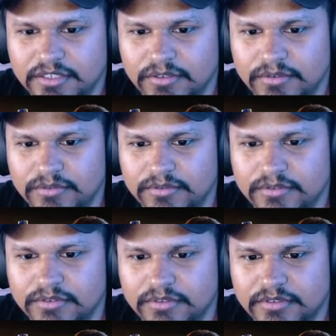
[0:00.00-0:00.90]
Oh,
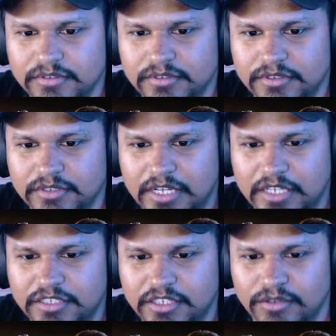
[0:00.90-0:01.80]

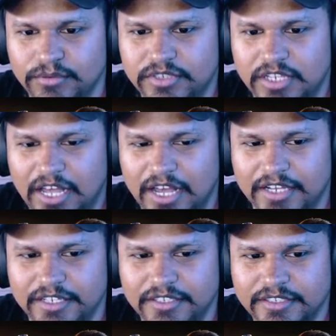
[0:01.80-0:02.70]
nice slow
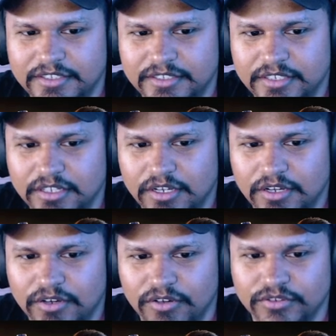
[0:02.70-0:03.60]
slide.
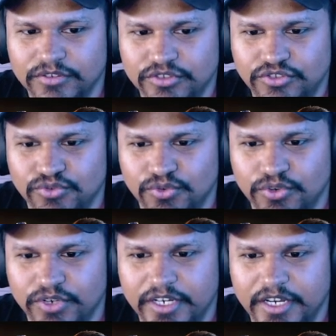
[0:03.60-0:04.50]
Oh, a
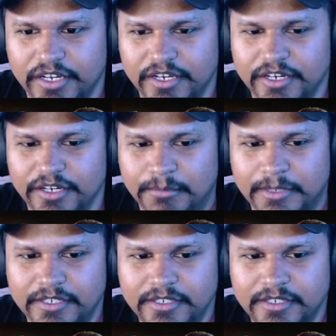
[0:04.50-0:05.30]
droid and a human.